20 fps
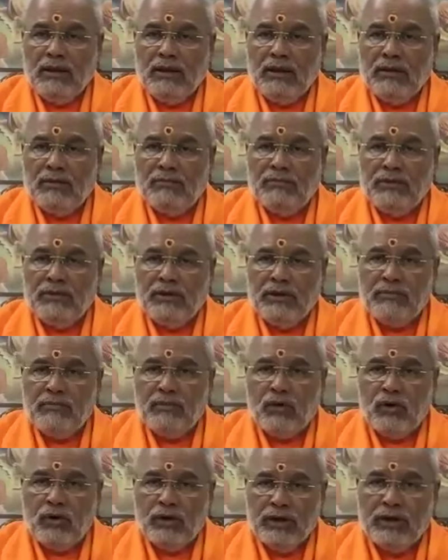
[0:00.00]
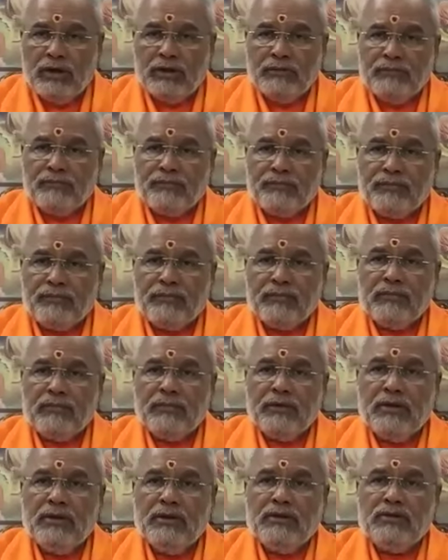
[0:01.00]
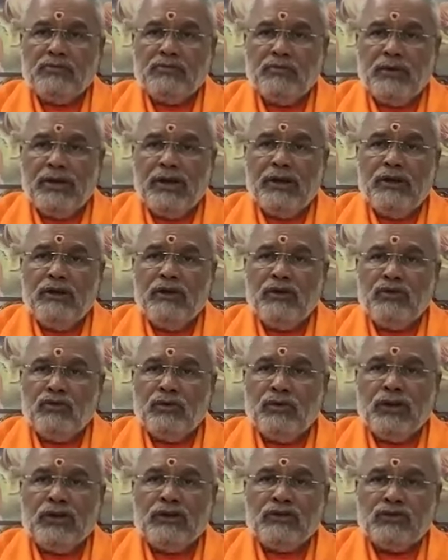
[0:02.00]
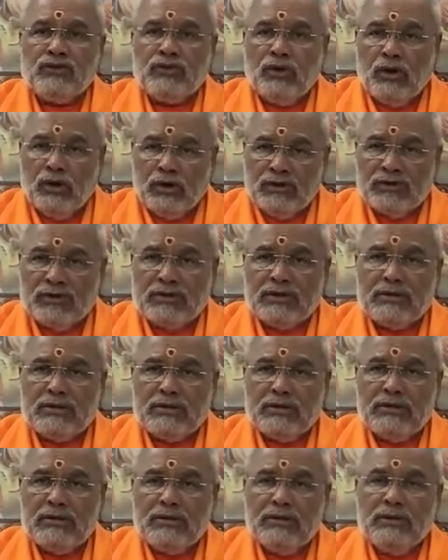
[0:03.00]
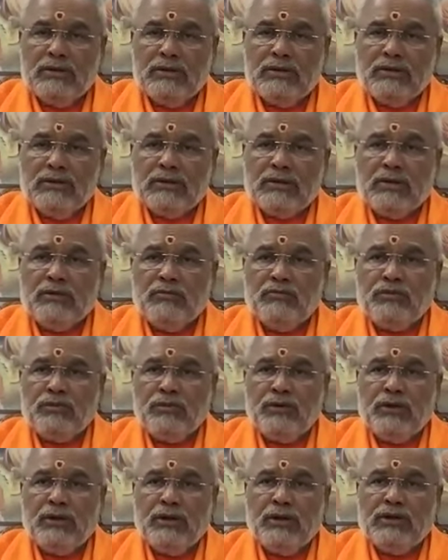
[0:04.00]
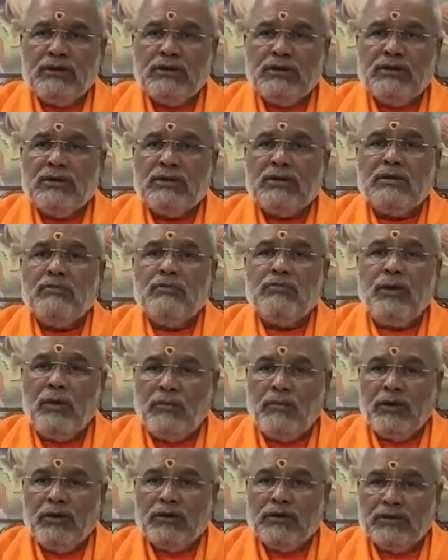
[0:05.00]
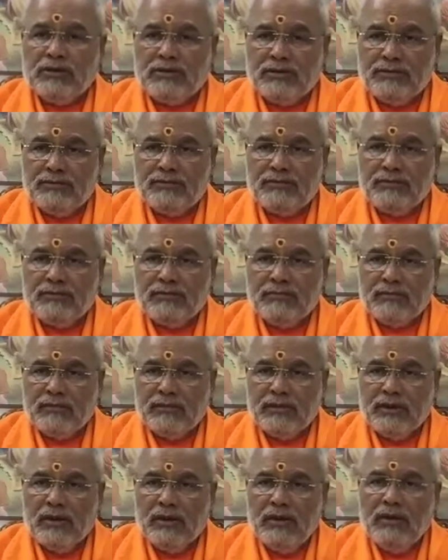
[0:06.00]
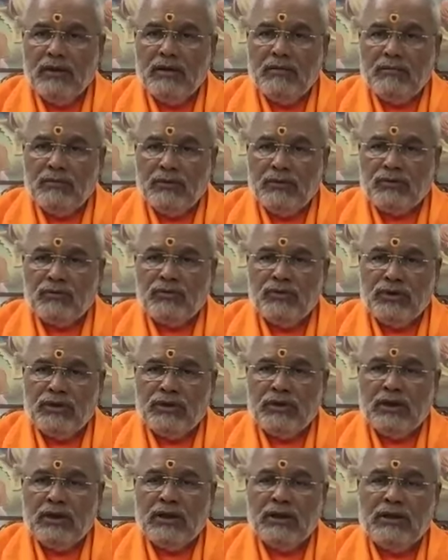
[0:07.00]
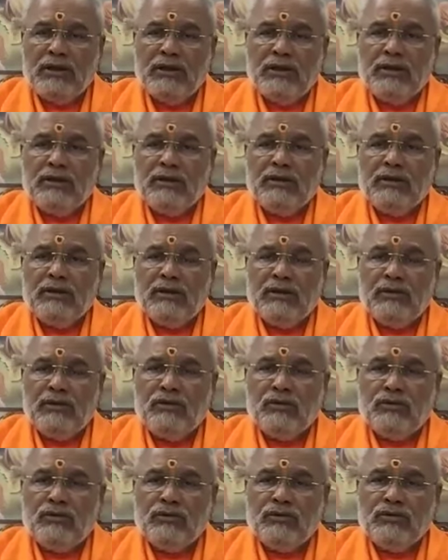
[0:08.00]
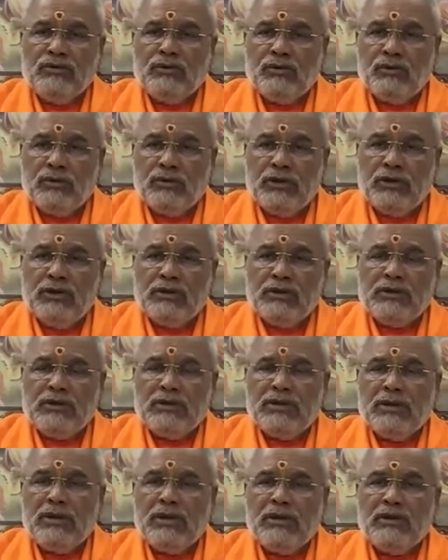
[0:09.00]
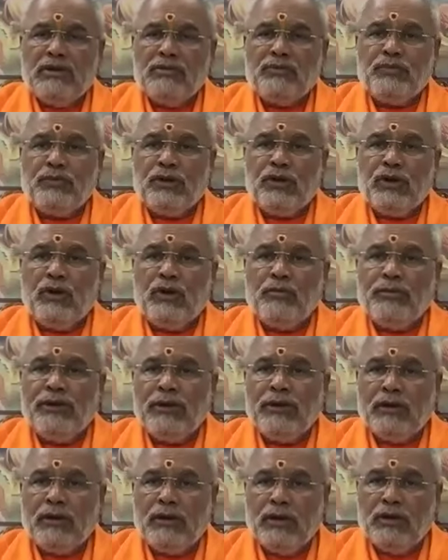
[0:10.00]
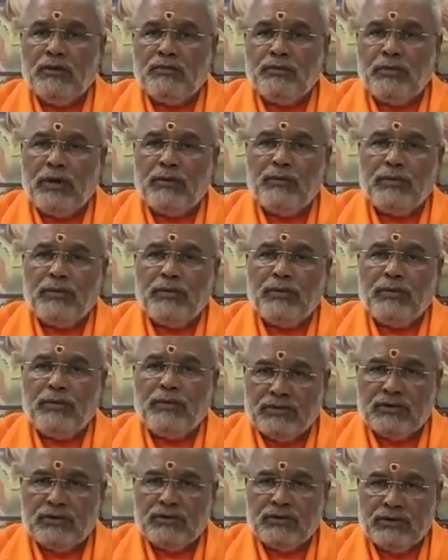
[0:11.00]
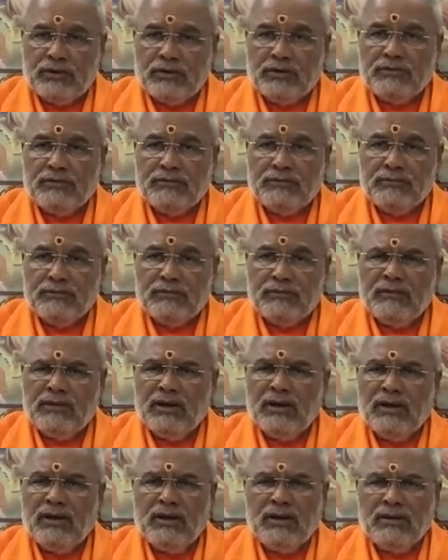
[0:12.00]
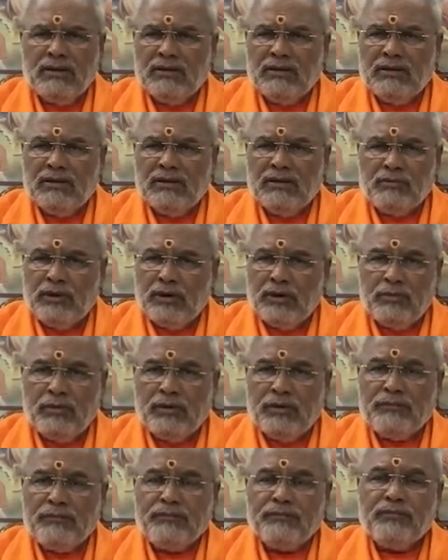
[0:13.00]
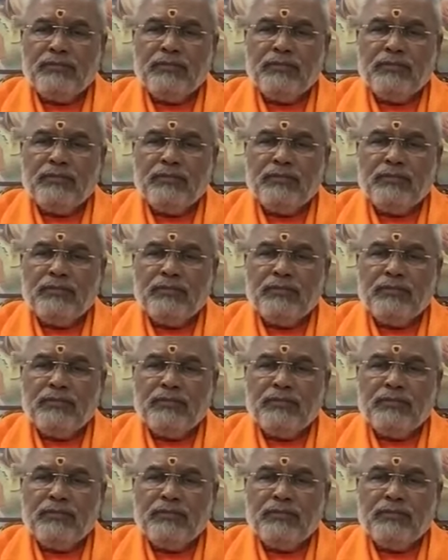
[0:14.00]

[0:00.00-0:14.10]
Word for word: Every body is meant to exhaust some Punyas and some Papas. Pashu Ityadi, in those yonis, it is predominantly Papa exhaustion. By and large, it's Papa.